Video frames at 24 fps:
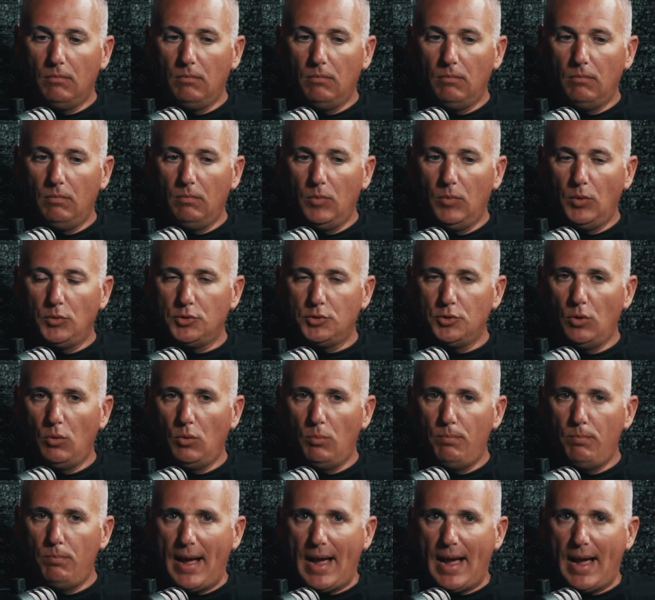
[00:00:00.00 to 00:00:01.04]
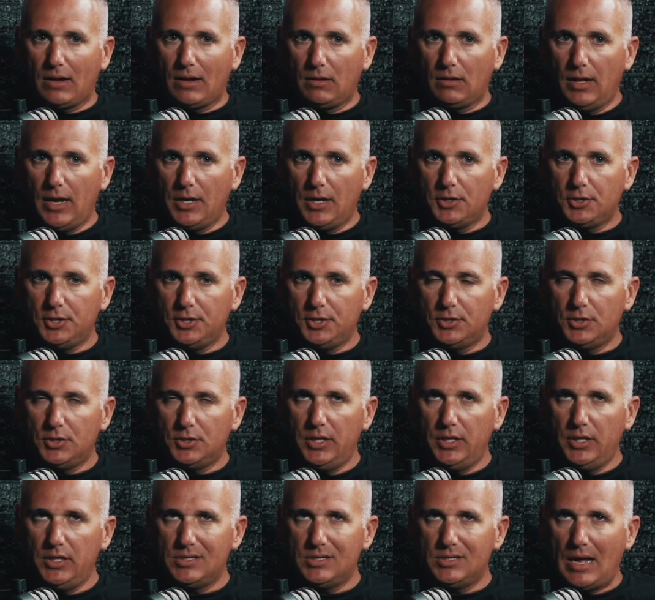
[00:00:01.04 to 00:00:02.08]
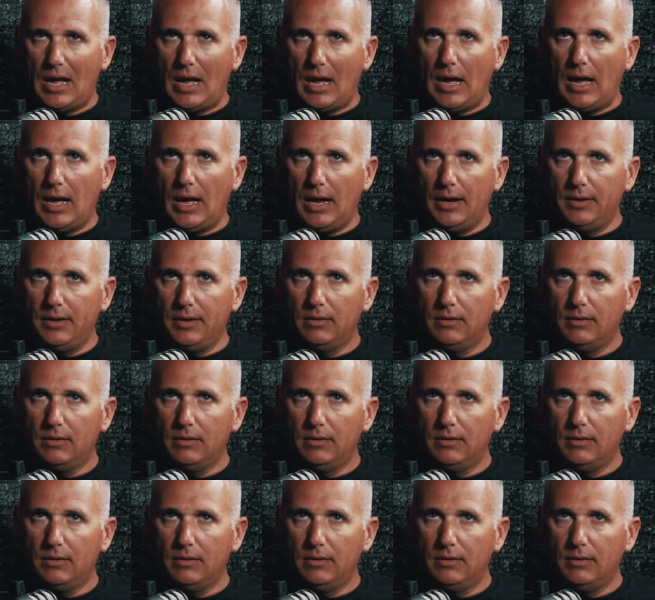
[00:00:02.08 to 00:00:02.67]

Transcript: There's no backlash. It's odd